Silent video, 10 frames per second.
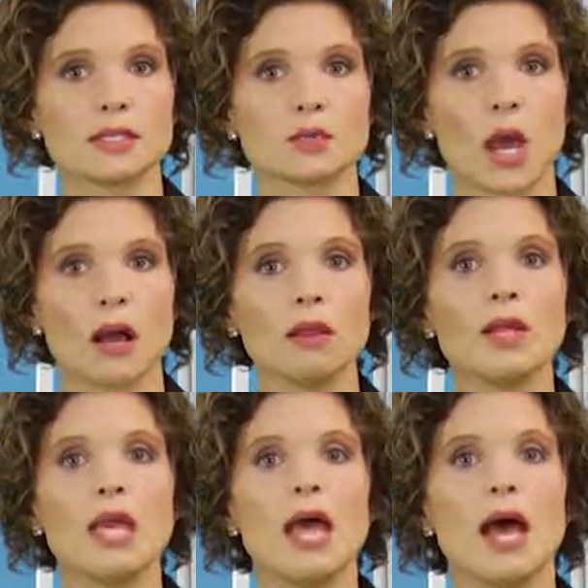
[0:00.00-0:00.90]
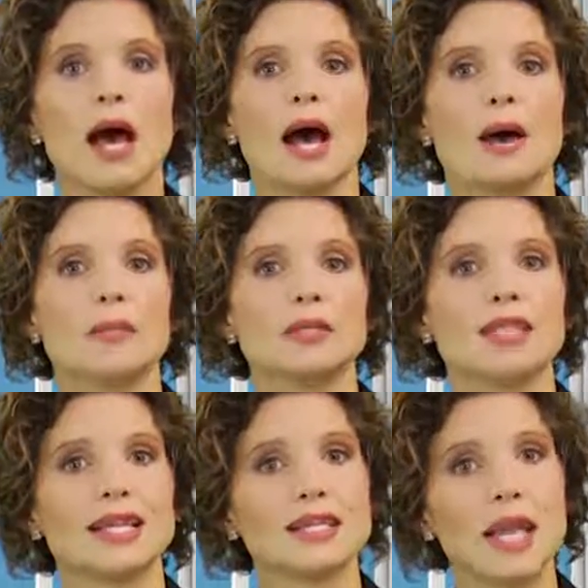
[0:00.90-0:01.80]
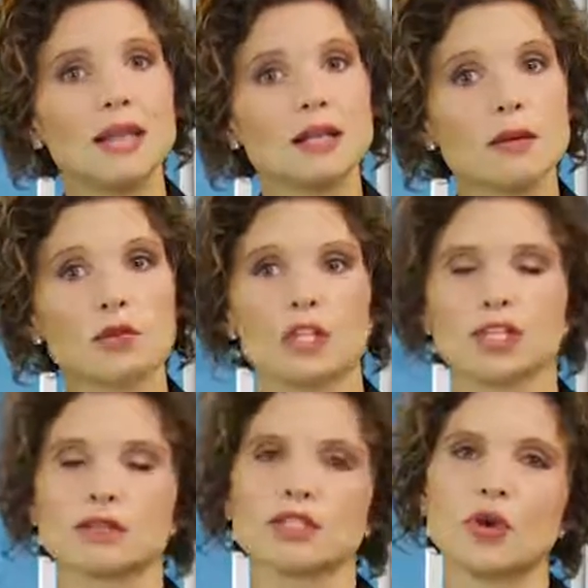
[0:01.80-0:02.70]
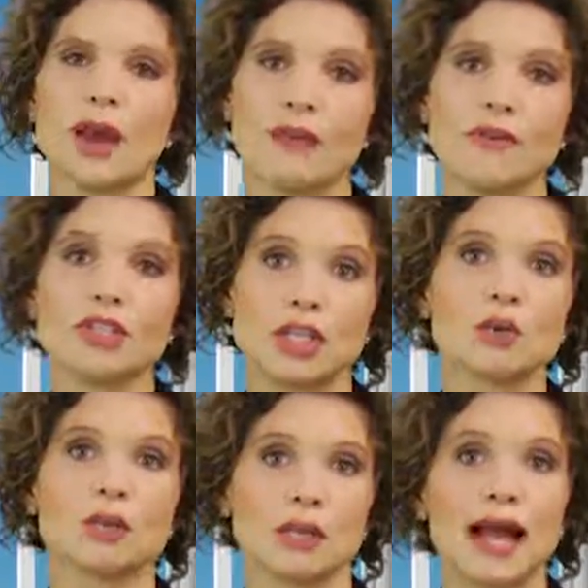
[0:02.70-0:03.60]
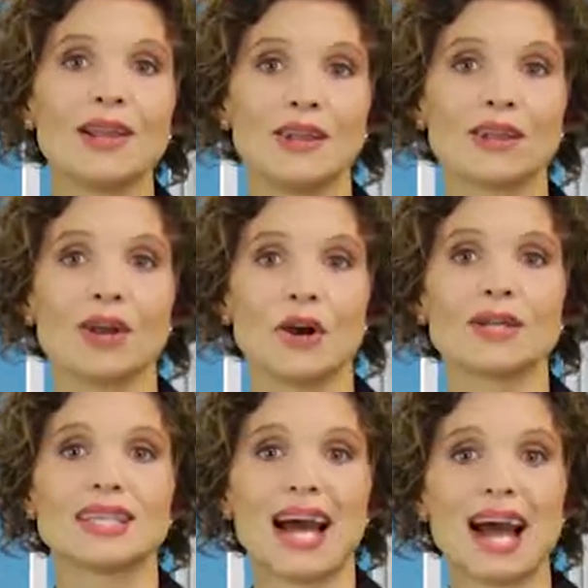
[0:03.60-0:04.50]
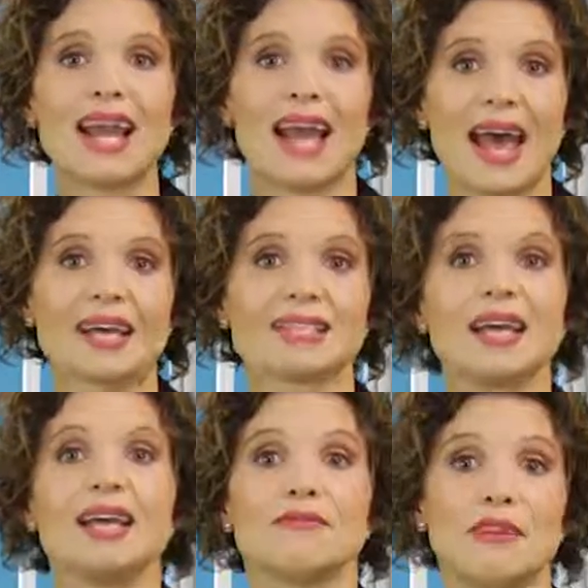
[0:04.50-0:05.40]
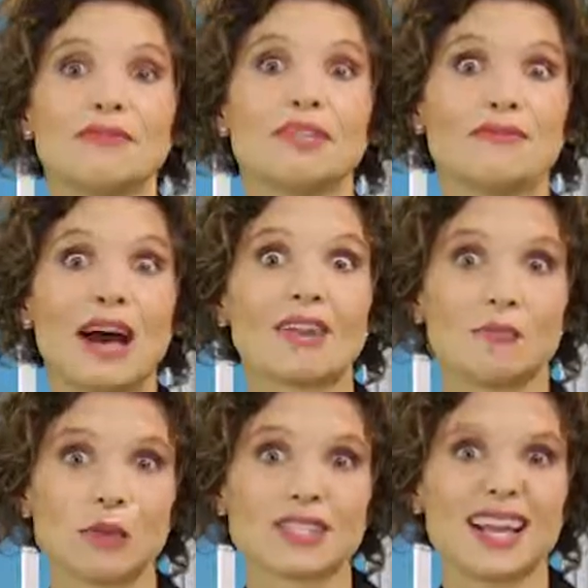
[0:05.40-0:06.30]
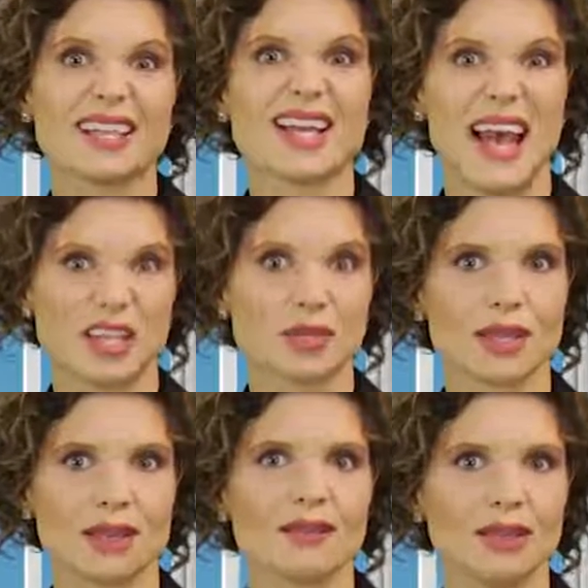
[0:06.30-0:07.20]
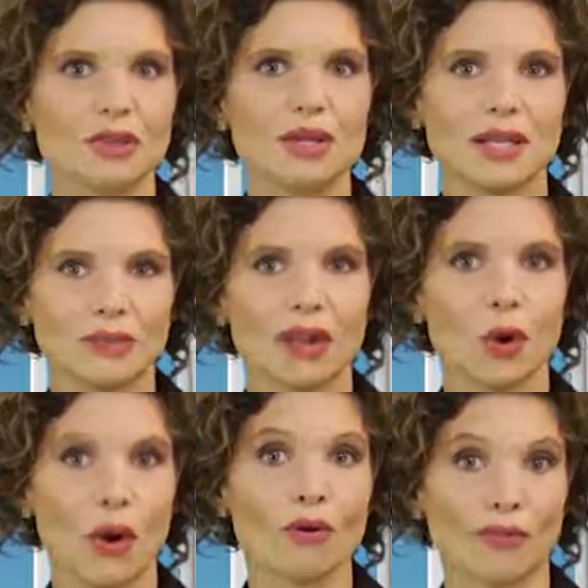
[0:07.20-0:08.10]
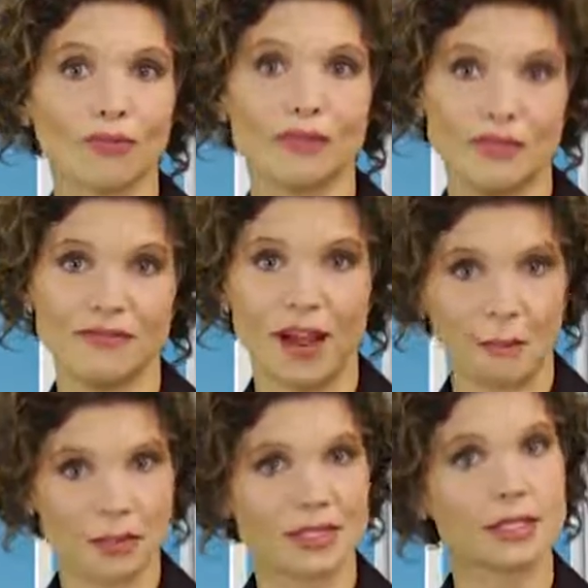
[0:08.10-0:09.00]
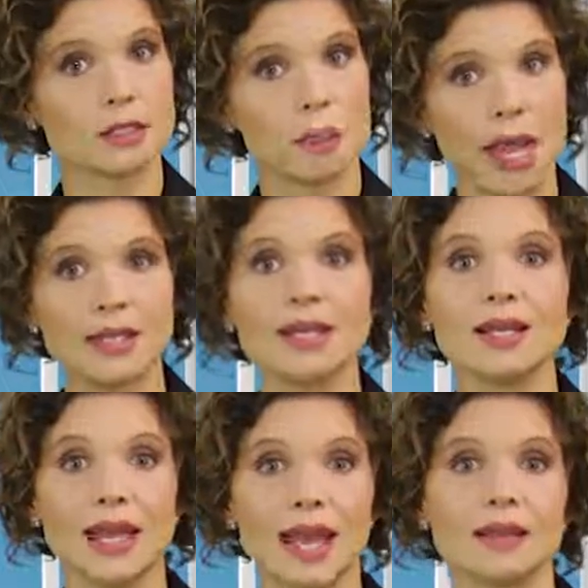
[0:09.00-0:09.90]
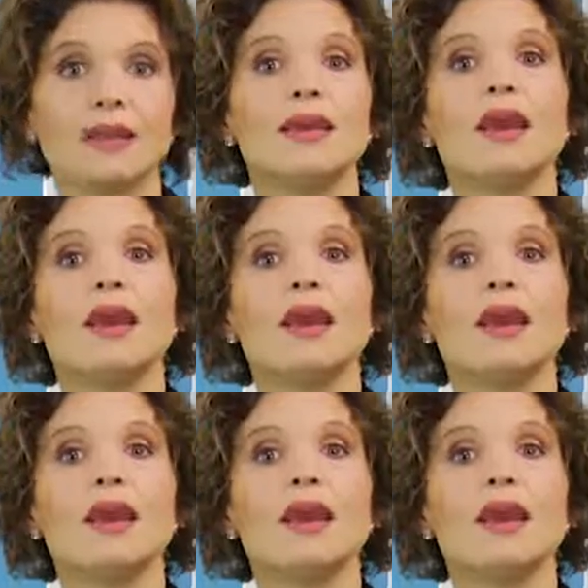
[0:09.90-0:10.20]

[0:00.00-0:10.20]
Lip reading: as well. Debt to income ratio, so FHA will allow you to go as high as 55%. Actually, I think you could even go over 55%, depending again